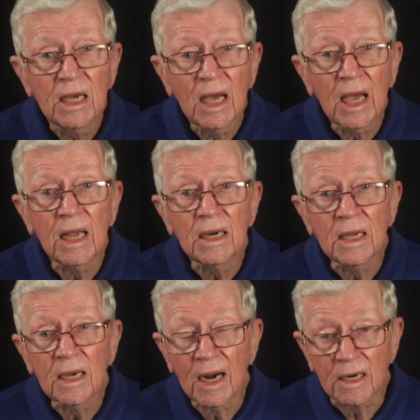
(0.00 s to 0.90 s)

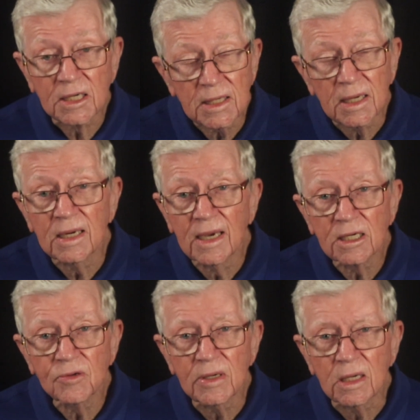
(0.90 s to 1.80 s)
and our study
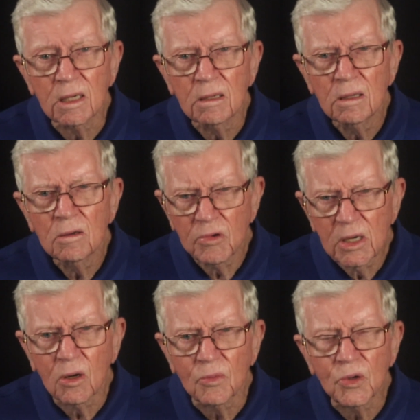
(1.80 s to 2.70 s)
next week. We
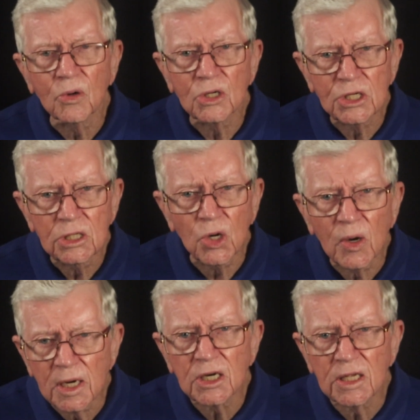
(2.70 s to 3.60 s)
hope you'll
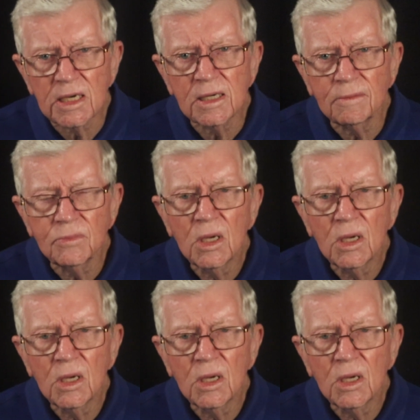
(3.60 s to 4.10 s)
join us then,